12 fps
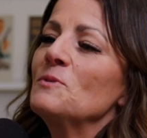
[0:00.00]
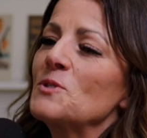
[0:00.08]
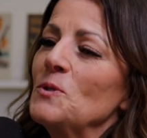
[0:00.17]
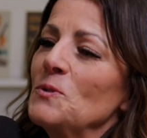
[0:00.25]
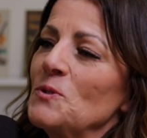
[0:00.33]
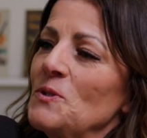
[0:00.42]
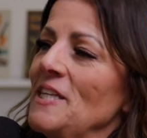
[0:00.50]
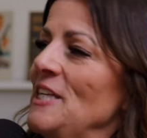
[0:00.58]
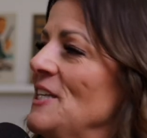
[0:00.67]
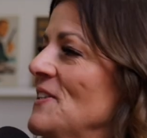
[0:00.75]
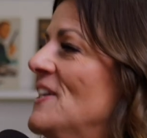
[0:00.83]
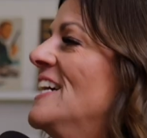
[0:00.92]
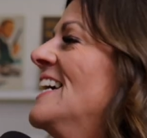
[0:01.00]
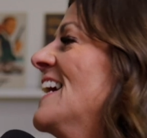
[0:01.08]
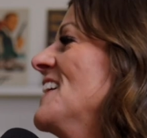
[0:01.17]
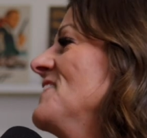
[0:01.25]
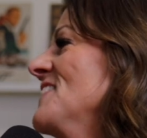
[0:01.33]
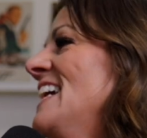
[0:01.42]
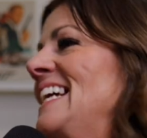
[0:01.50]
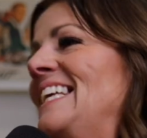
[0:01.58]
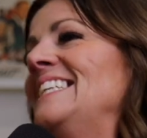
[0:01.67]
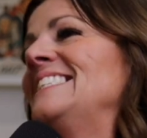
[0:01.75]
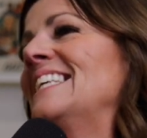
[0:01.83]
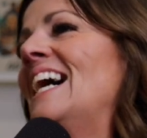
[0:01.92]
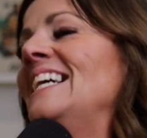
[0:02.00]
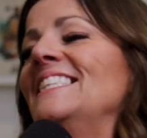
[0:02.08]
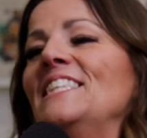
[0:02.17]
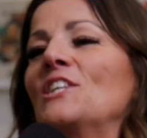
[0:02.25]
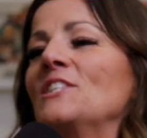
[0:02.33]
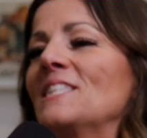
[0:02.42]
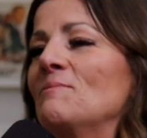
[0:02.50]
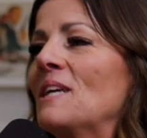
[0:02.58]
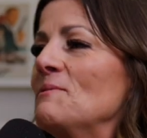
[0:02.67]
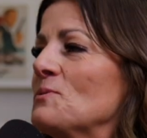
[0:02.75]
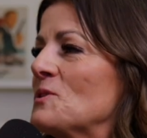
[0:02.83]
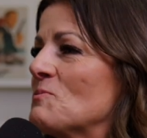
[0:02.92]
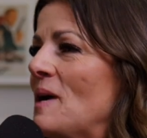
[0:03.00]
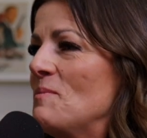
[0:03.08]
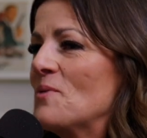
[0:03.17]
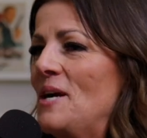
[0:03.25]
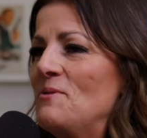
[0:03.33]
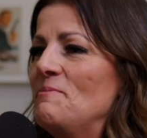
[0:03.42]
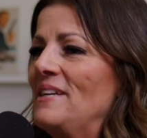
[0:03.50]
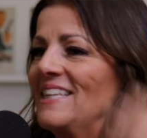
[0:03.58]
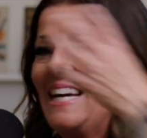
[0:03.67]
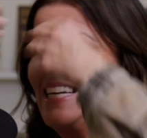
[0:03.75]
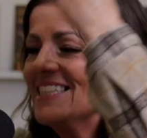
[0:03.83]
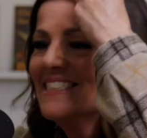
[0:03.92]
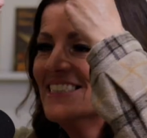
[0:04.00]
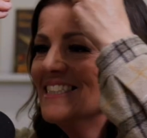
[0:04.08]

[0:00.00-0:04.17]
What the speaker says: much older than you. I literally sometimes wish my brain would be like...